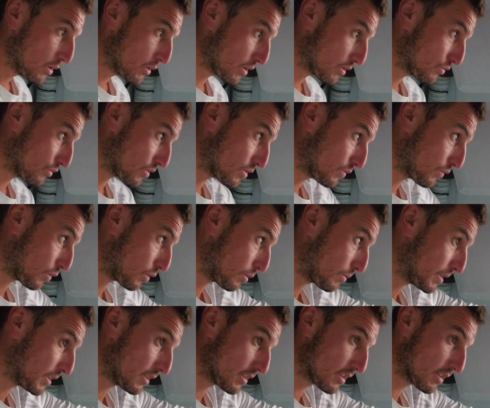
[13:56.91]
you can
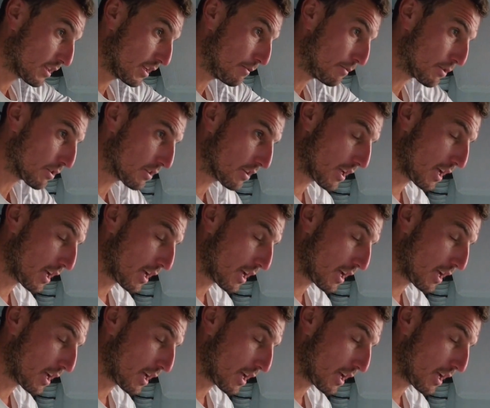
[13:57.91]
transform it in a skipper's